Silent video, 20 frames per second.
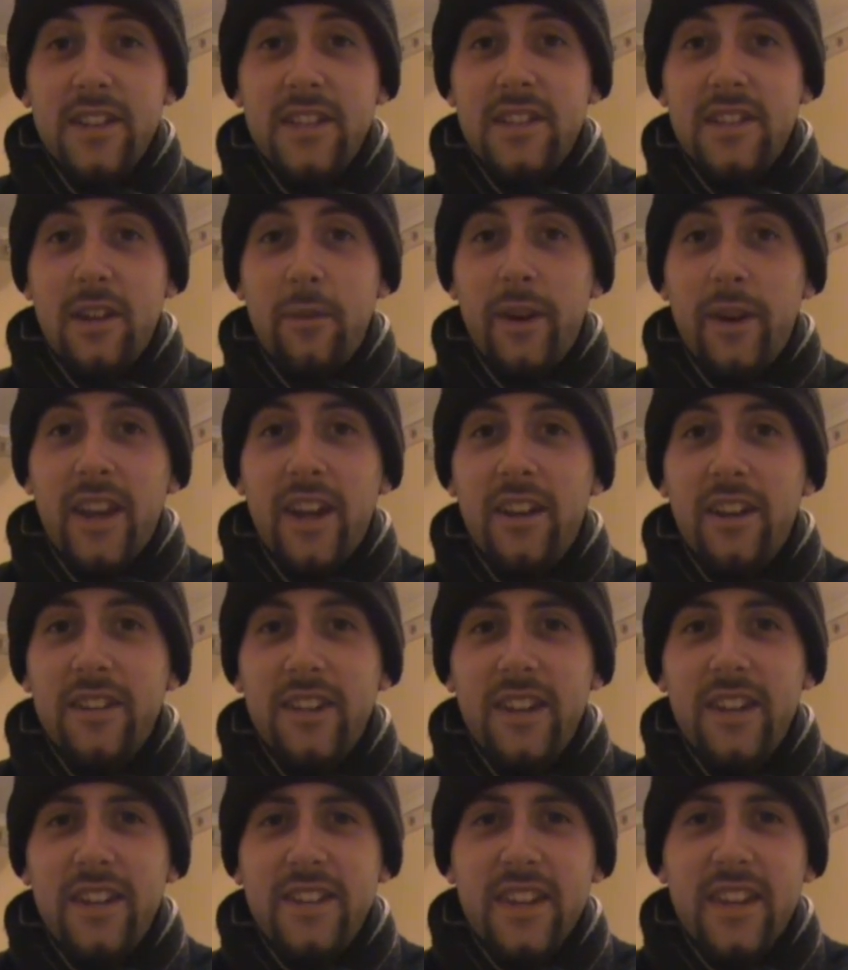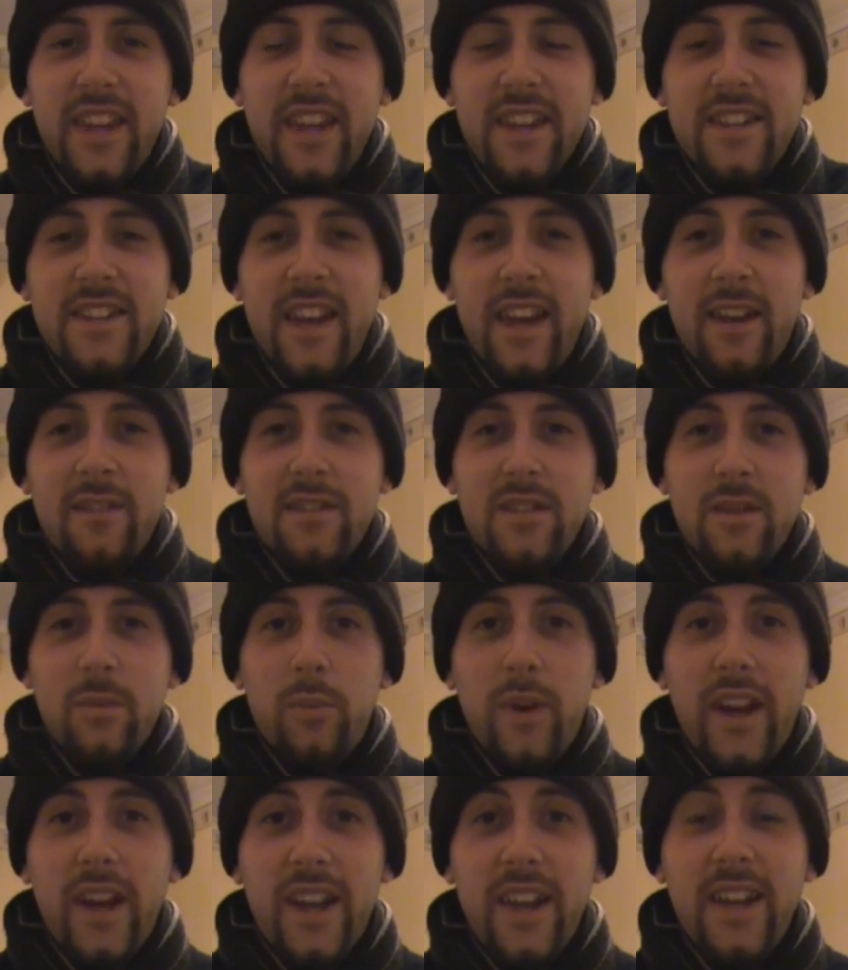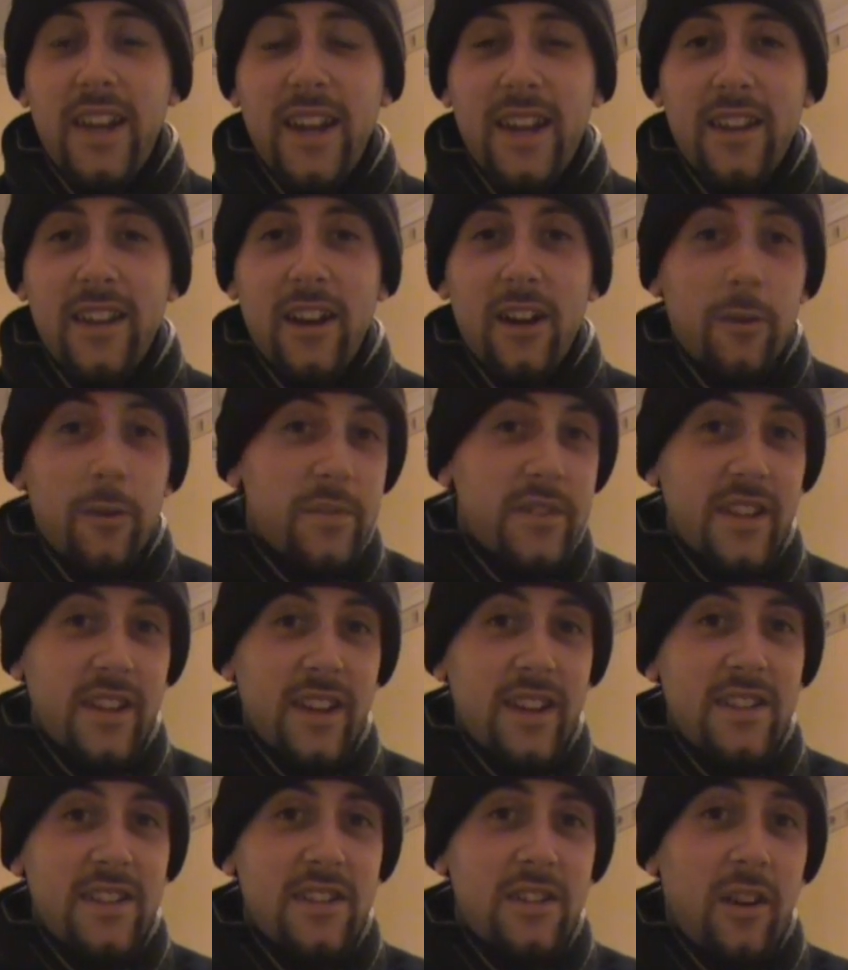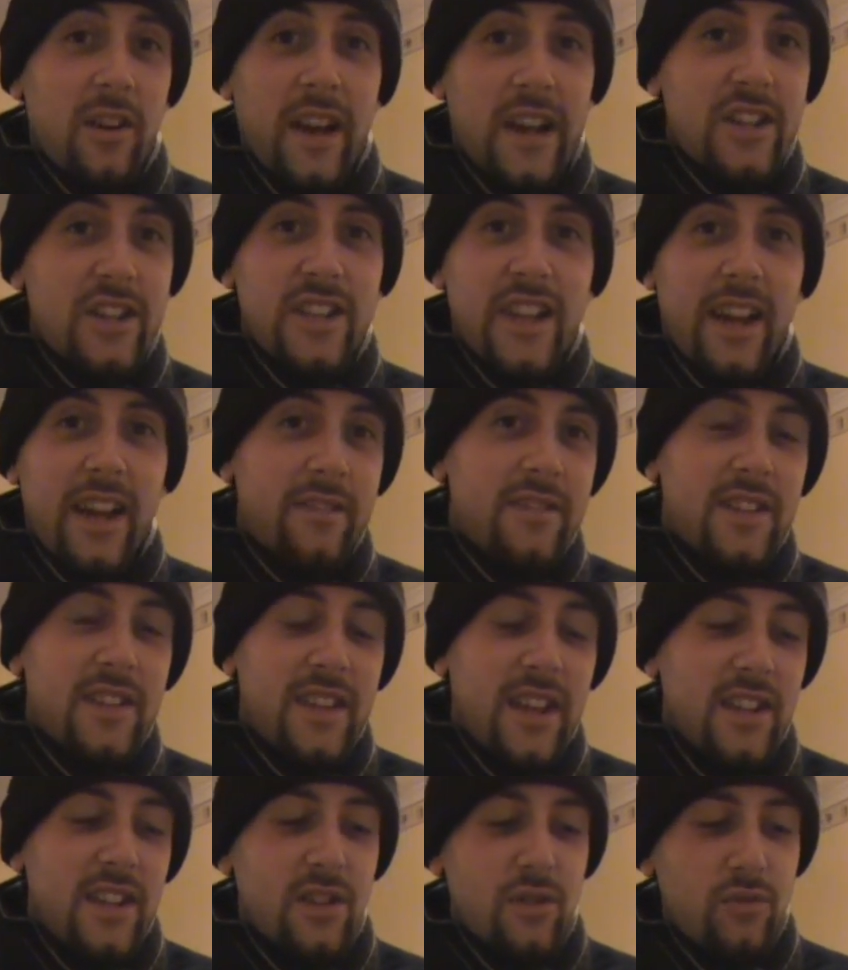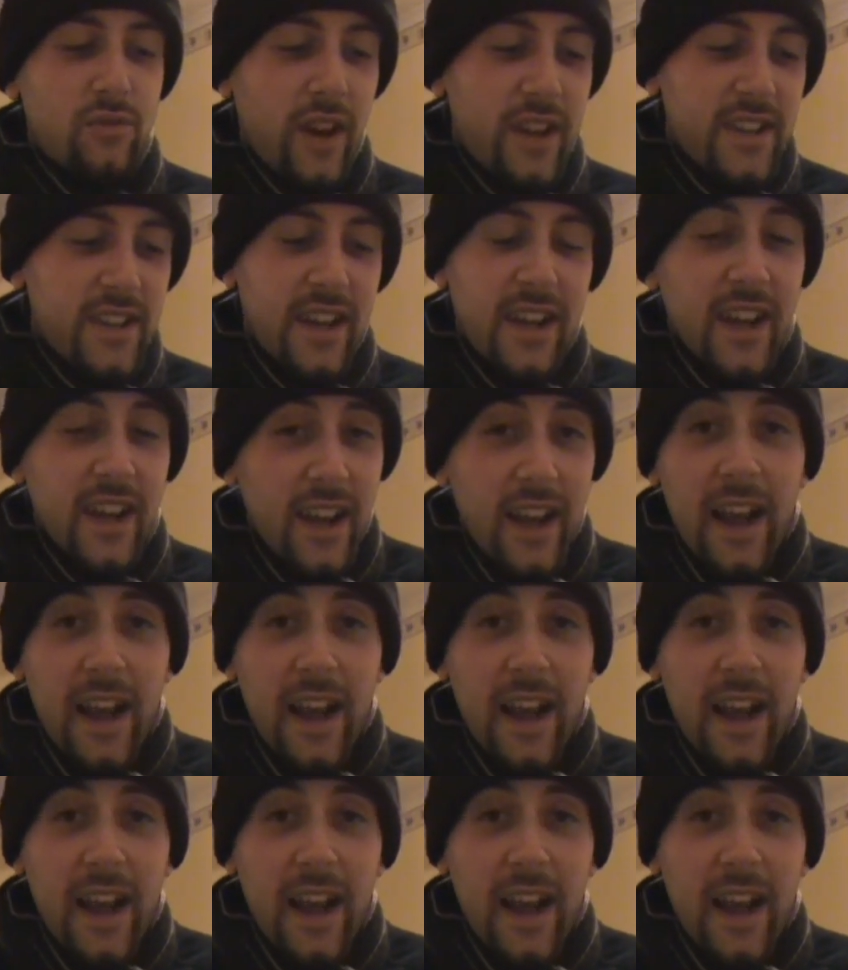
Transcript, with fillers: so I kind of need to get it out of the way in the hopes that it's not actually out of date already.